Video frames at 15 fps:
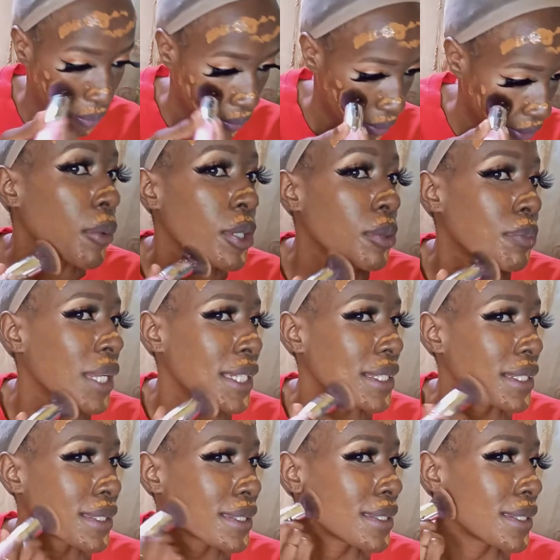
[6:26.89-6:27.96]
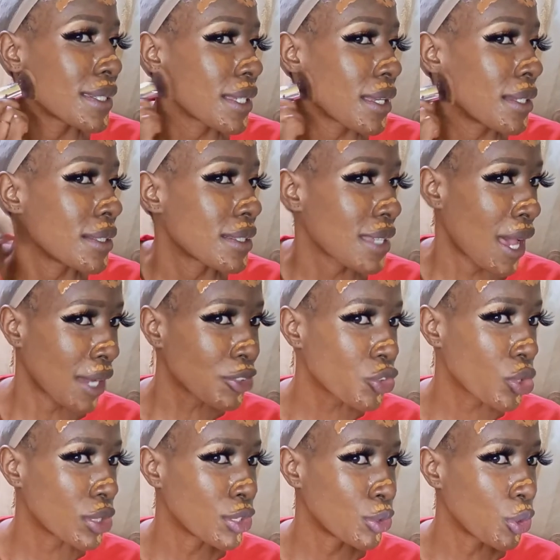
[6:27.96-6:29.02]
Okay, when you blend it in, it, it's
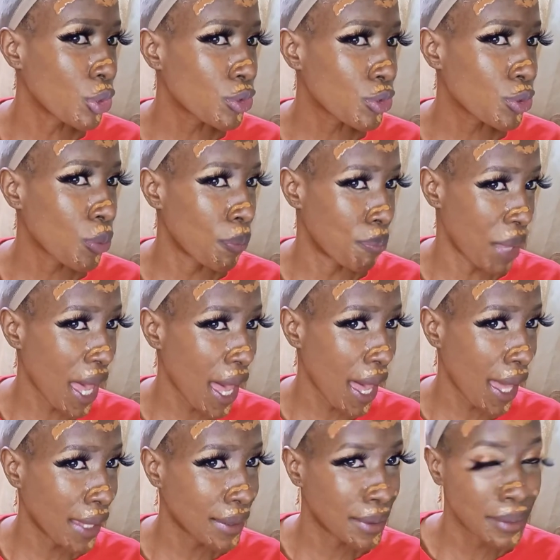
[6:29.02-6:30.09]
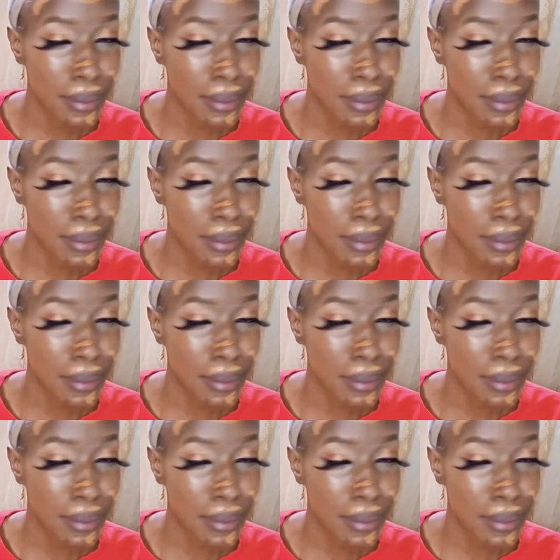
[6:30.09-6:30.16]
actually not so bad.